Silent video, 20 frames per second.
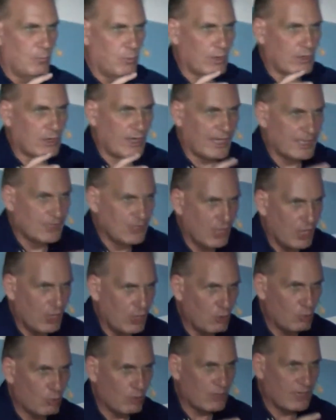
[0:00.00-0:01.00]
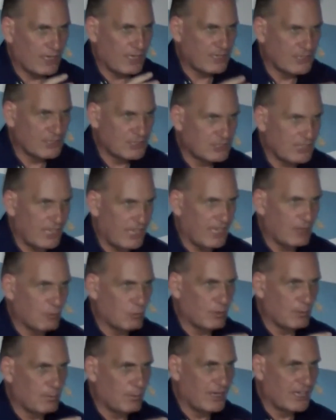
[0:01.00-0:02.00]
what I know, what I
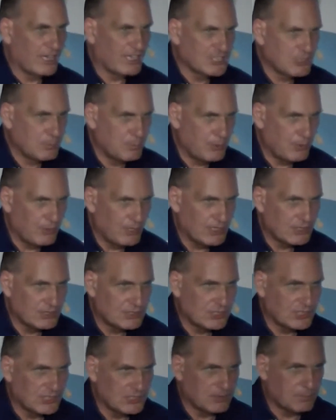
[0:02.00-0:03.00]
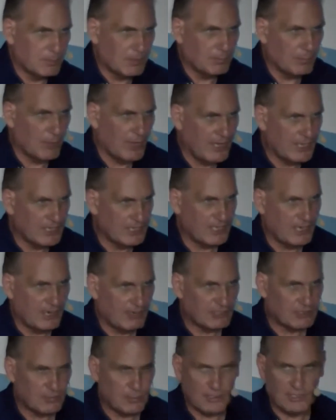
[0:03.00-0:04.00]
understand, what my experience is. But my
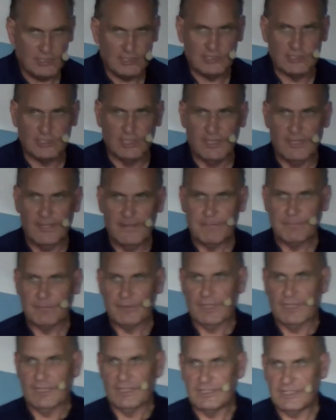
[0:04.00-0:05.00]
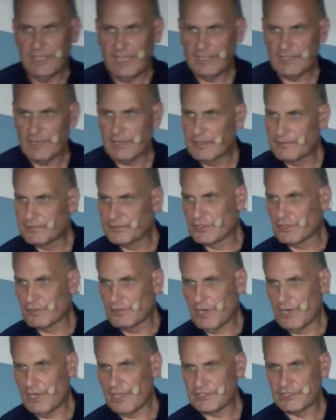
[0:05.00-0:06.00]
encouragement is, dare to lift
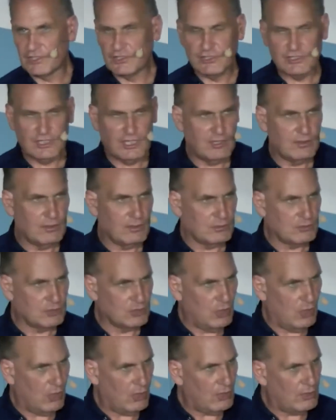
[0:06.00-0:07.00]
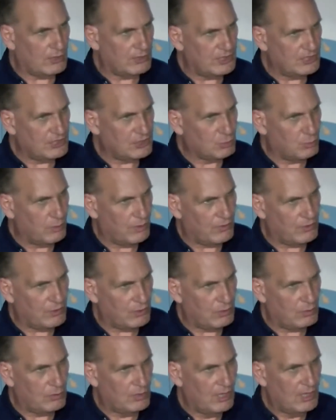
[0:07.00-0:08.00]
your eyes and see that God is with
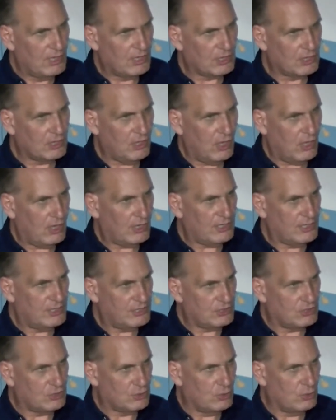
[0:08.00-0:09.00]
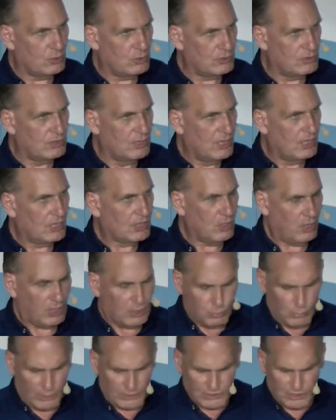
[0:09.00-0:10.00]
you. God is good.
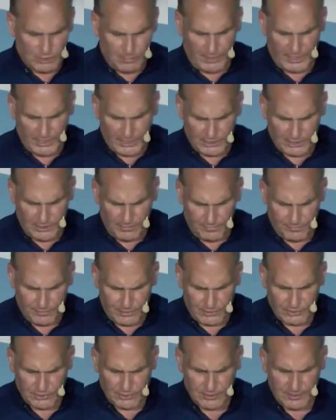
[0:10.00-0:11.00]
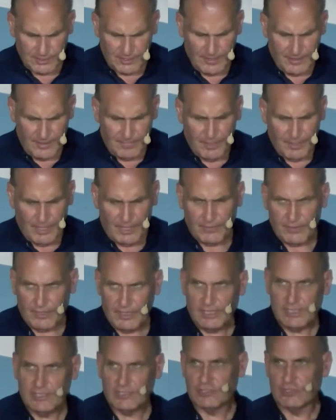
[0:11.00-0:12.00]
God wants to make a difference. And
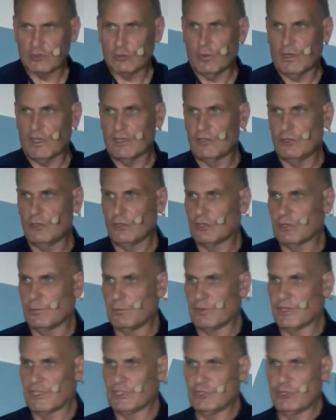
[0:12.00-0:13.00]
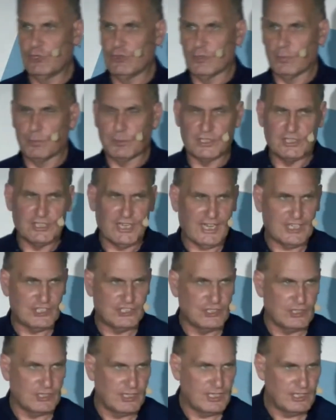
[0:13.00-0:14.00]
that he is the one who can bring you the
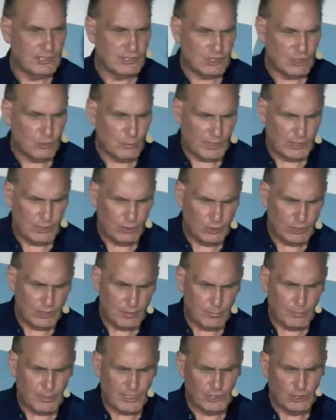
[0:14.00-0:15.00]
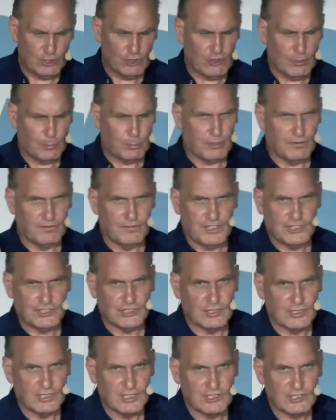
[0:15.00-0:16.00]
protection. He is the one who can bring you the
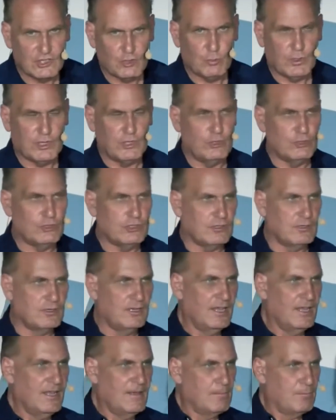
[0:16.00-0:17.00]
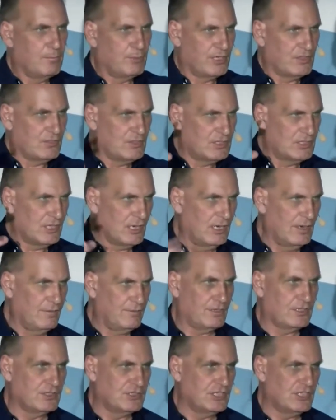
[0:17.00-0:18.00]
provision. He's the one who can bring the
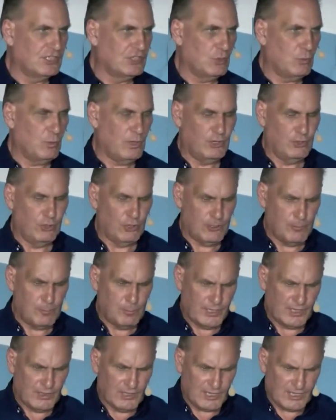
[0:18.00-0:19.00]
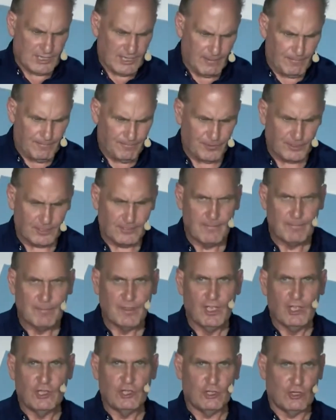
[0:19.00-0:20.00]
deliverance. He's the one who can bring the comfort.
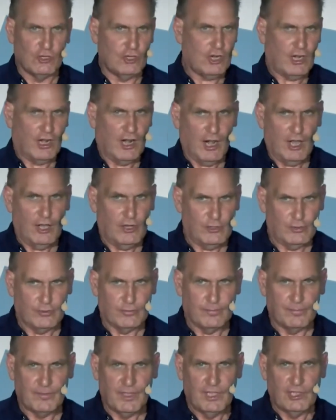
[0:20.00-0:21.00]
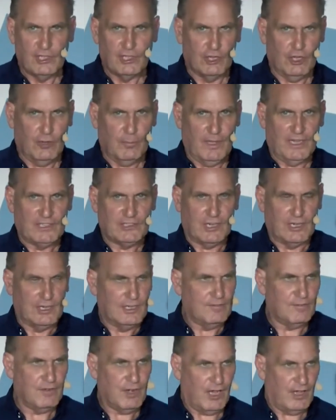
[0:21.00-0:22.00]
You're not alone. You're not meant to
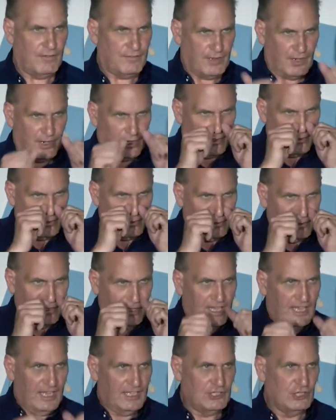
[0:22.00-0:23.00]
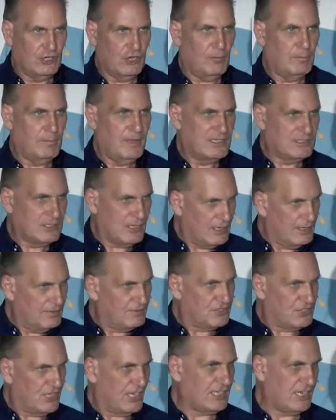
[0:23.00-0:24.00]
live life alone. And you're not meant to
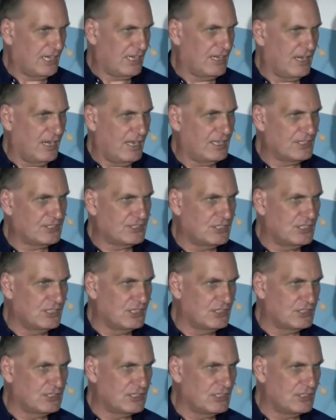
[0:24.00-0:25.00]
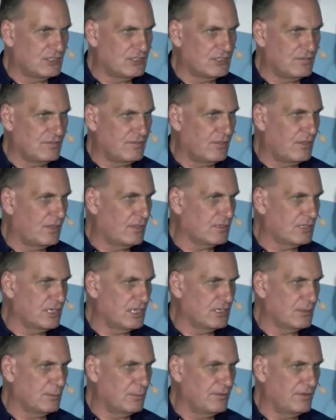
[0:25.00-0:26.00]
live second-class citizens of the
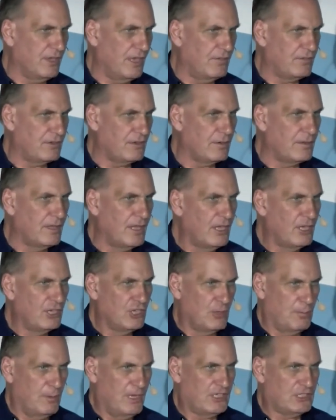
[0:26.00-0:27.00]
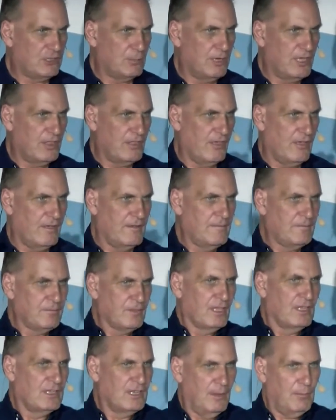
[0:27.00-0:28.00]
kingdom of heaven. You're meant to be the
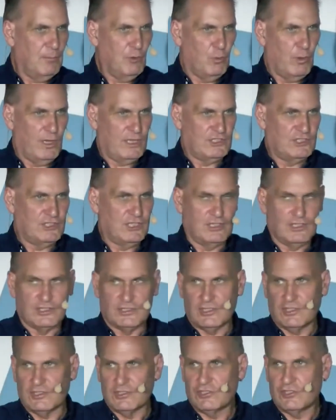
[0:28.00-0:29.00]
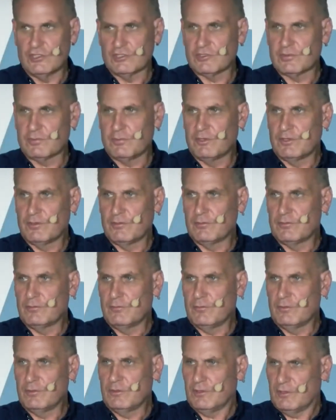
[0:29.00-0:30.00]
number one citizens. You
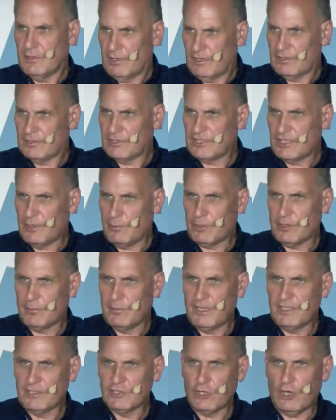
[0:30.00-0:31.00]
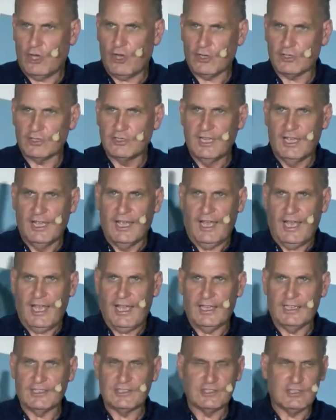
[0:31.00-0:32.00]
understand what I mean? God
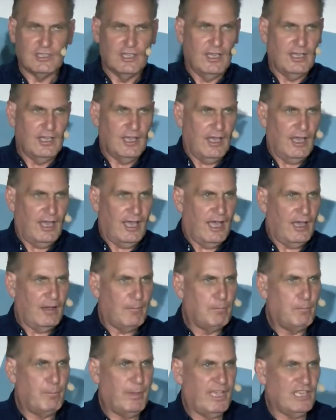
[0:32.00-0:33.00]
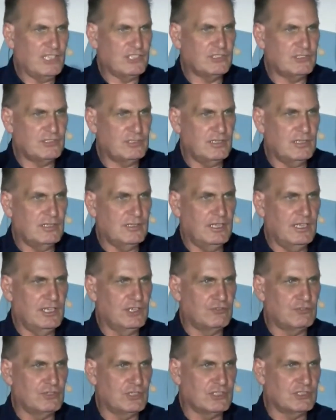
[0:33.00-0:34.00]
has our best
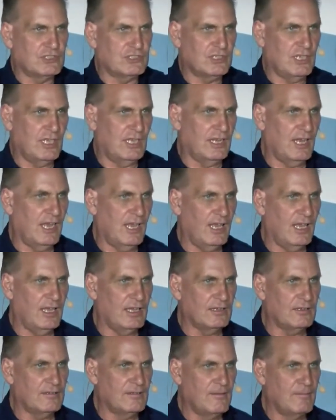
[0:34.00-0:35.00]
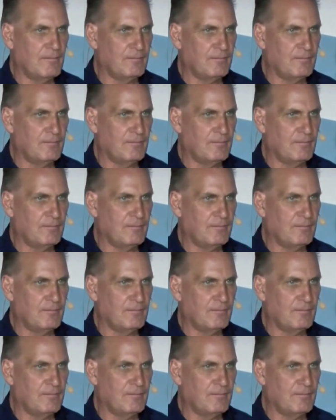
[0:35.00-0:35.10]
interests at heart.